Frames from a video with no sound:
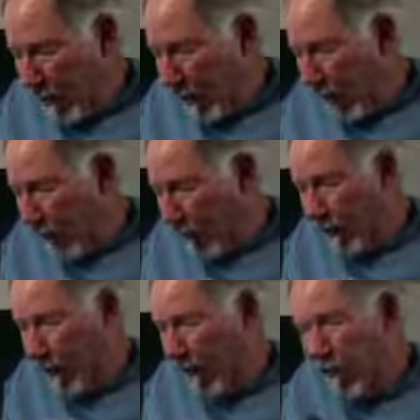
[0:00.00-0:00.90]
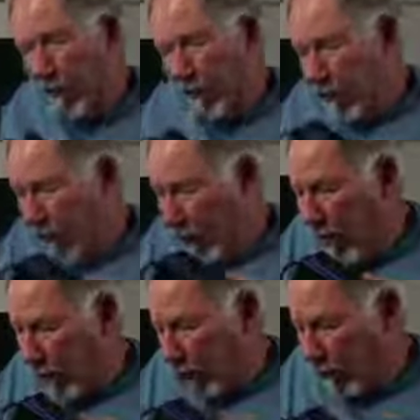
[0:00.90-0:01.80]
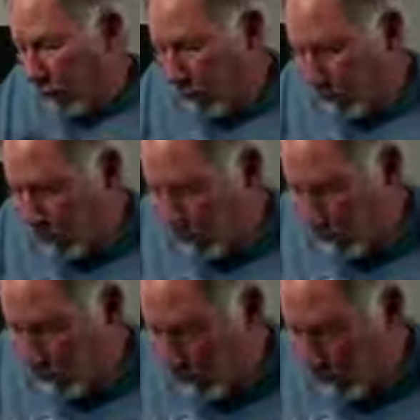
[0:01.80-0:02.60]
Now what I do here, of course,